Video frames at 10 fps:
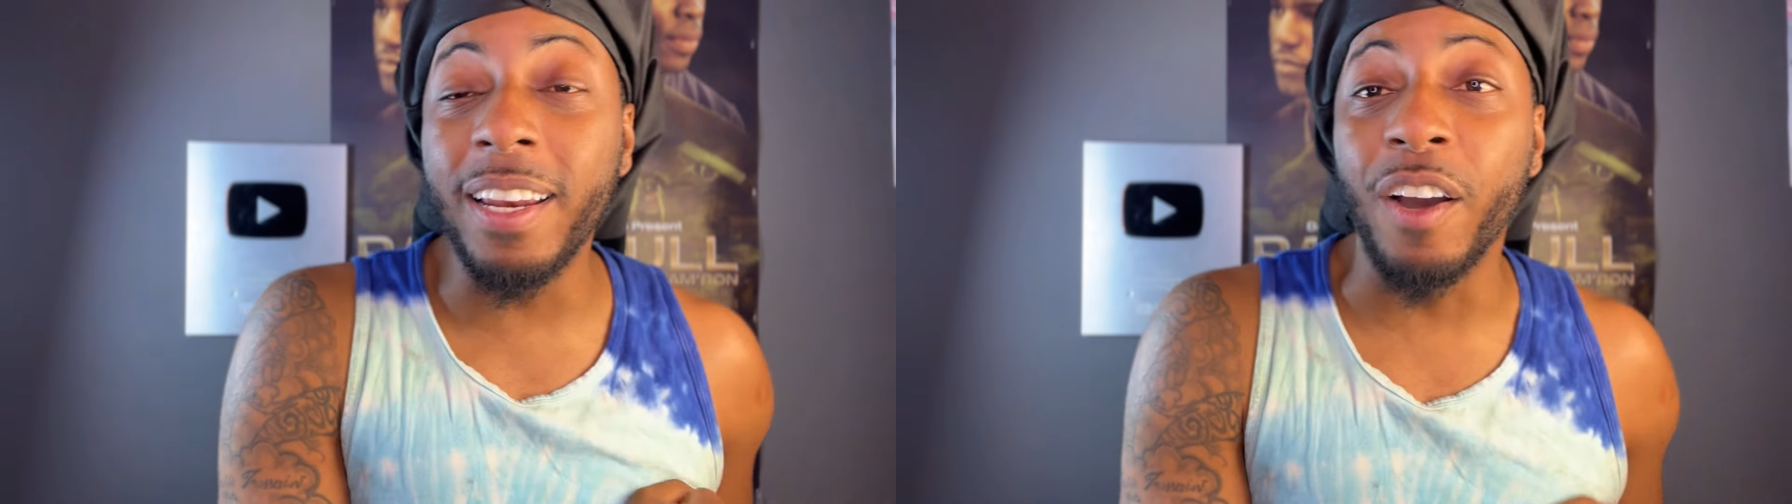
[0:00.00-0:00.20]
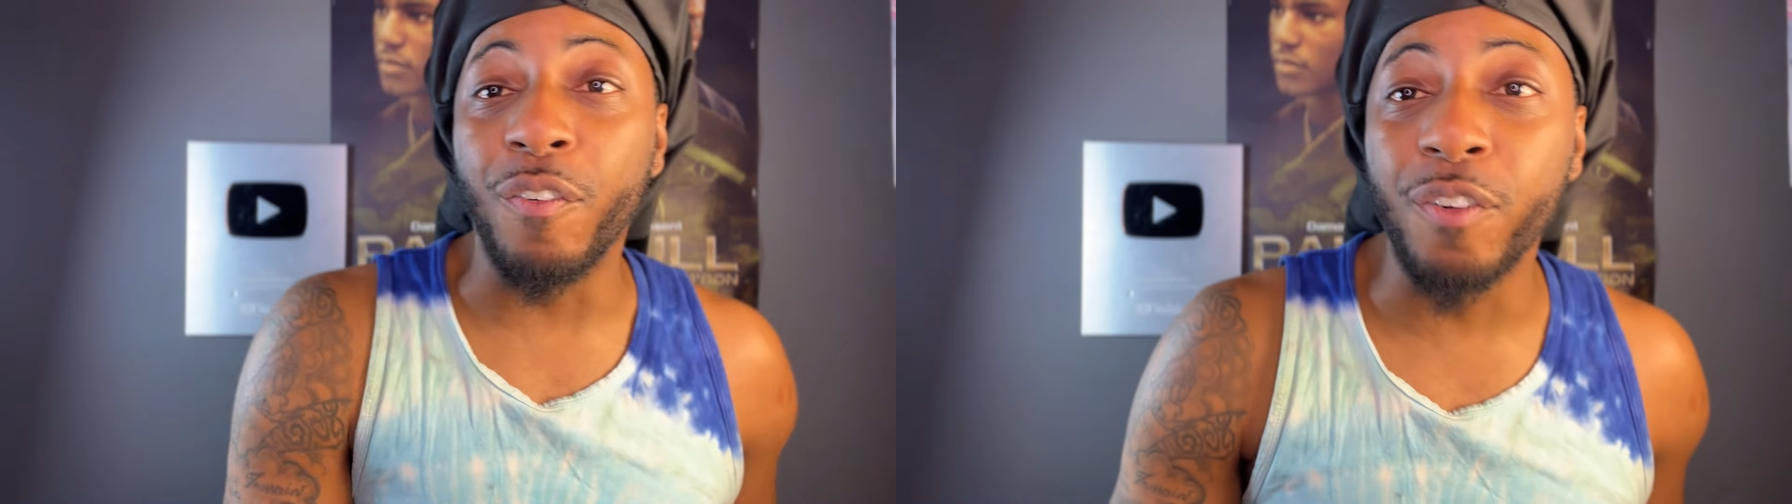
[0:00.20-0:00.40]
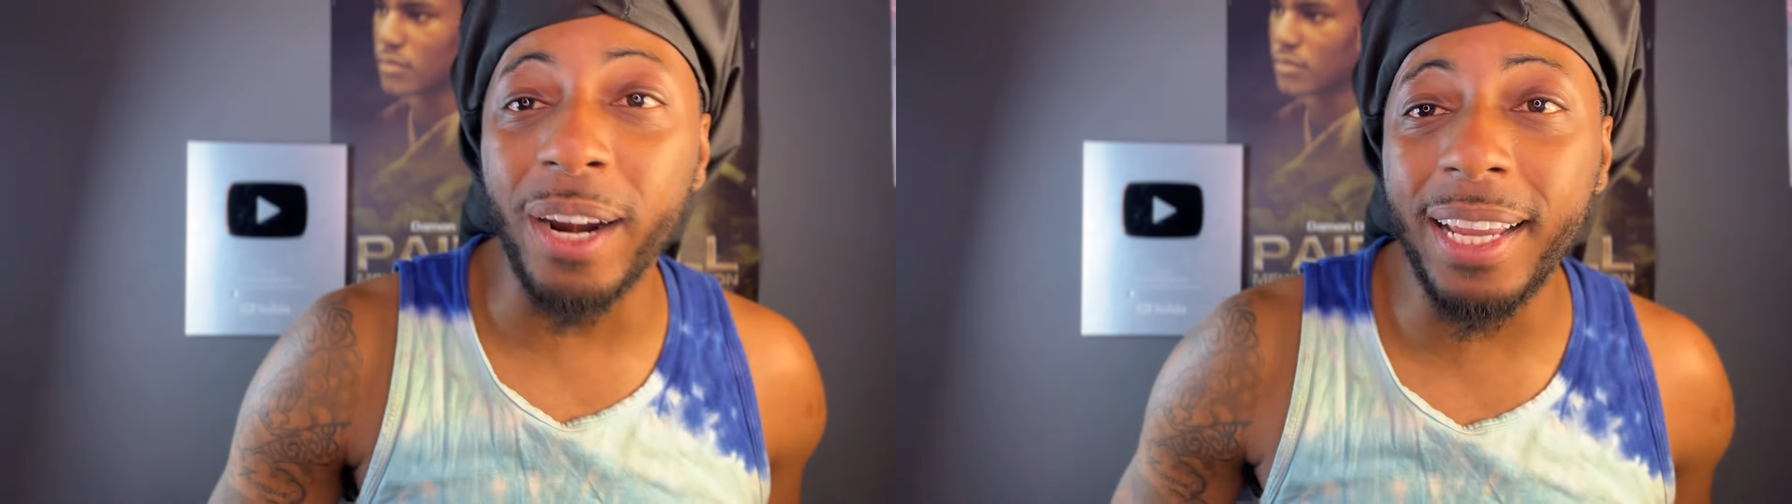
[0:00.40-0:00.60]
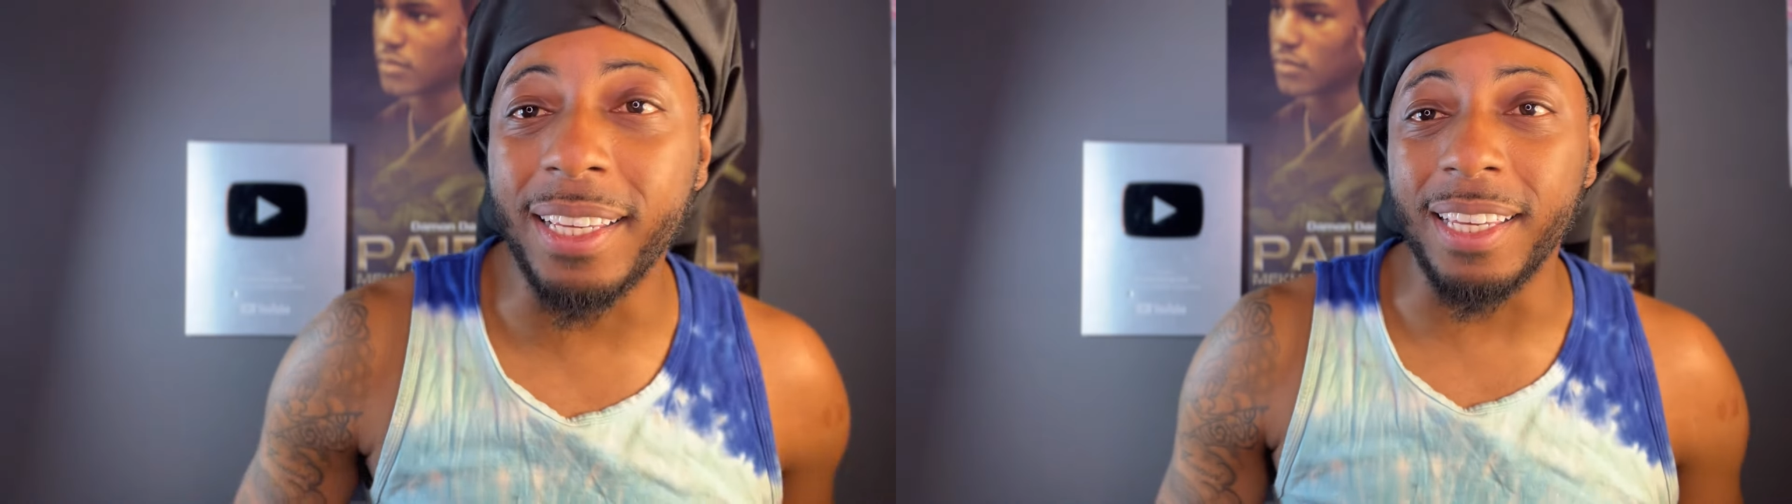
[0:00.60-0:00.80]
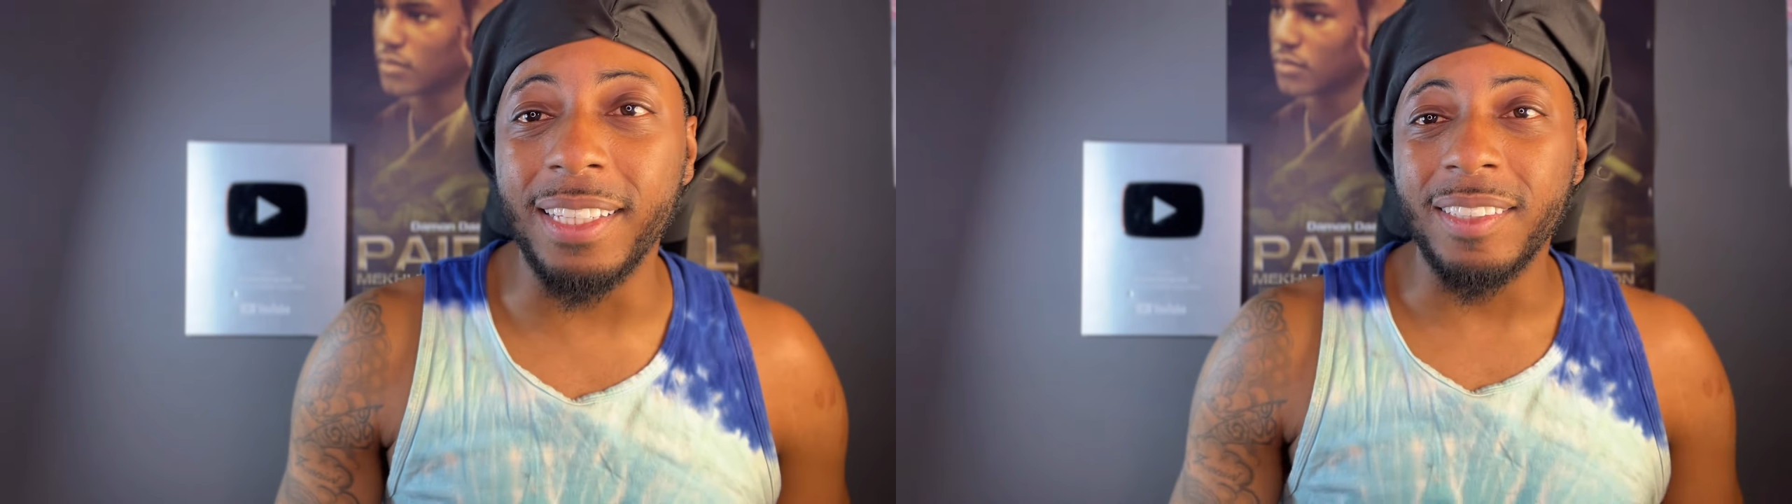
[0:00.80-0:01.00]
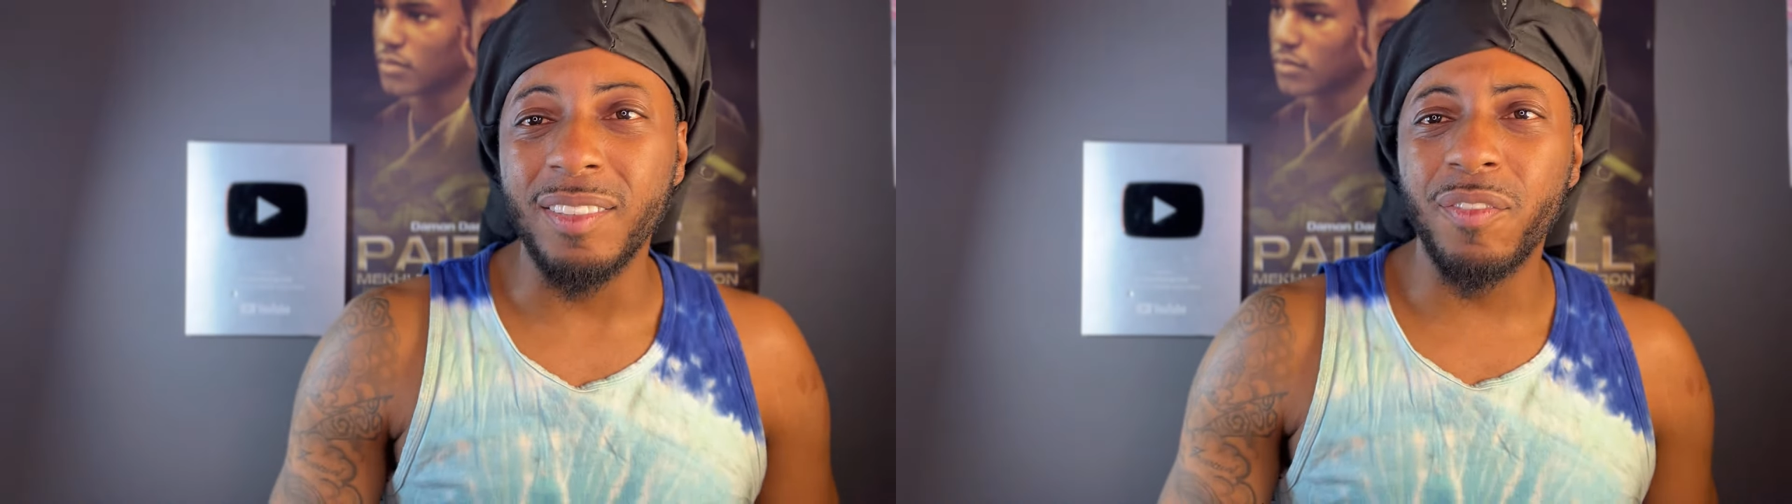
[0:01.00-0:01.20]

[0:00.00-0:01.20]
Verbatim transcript: Nigga, freaky,